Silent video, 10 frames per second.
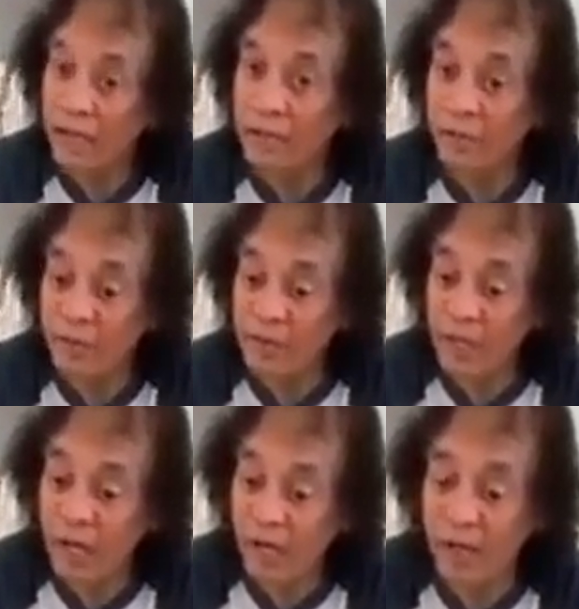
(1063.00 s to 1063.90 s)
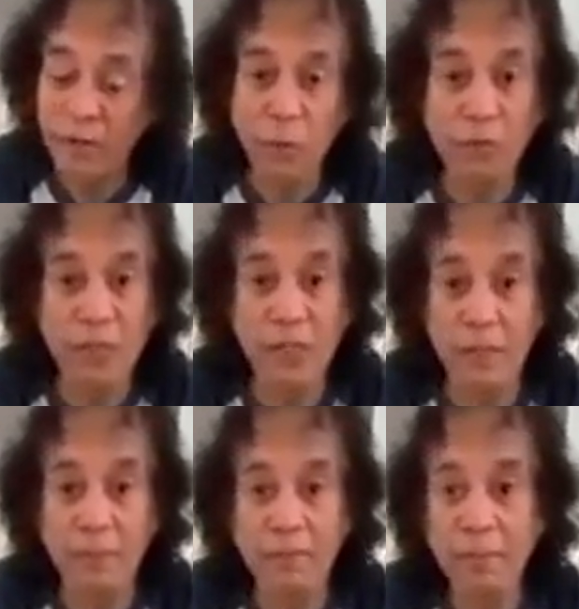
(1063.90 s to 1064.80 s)
but now over
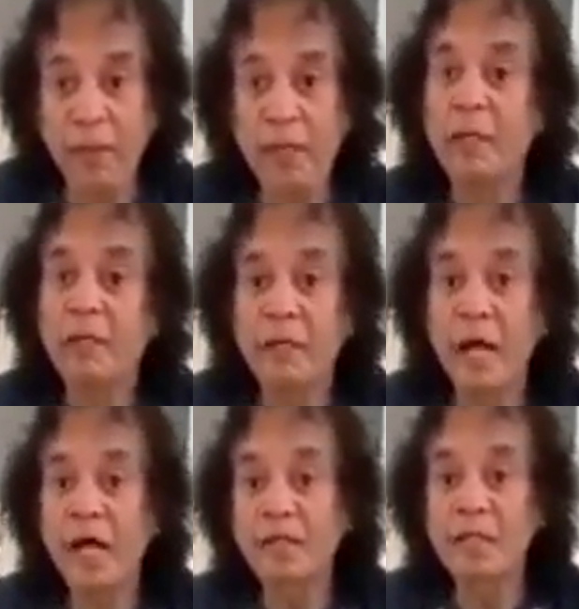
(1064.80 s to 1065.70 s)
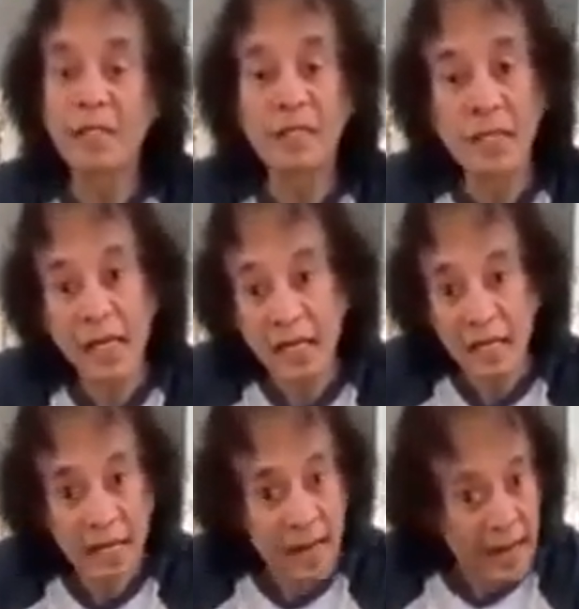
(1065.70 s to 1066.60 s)
here. Dhati ge
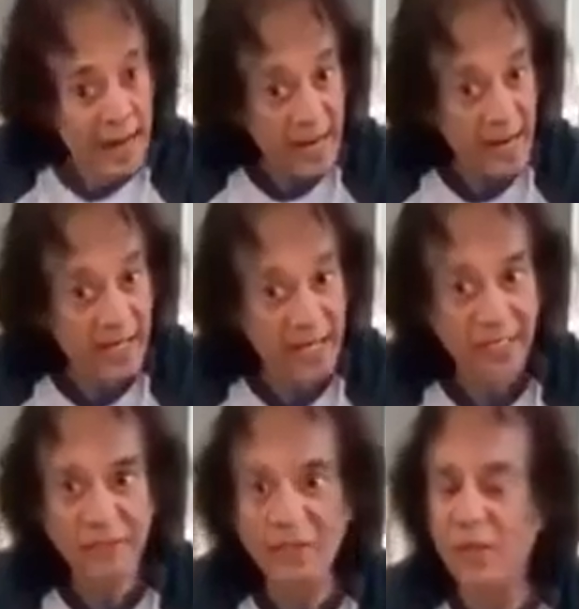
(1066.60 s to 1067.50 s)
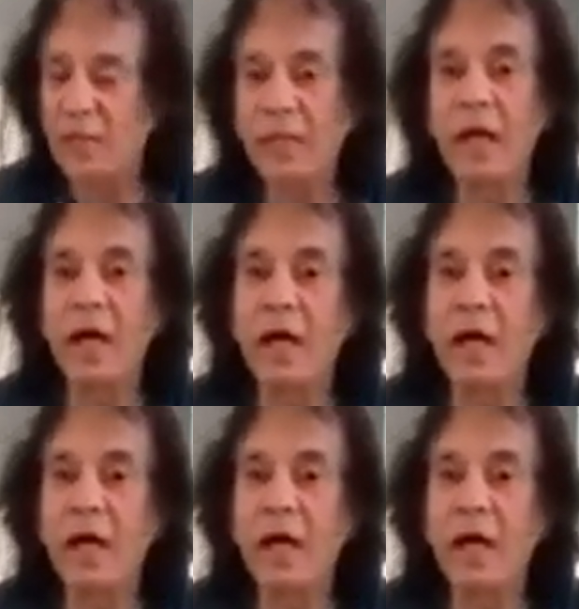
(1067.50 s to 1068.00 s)
ne again ke na.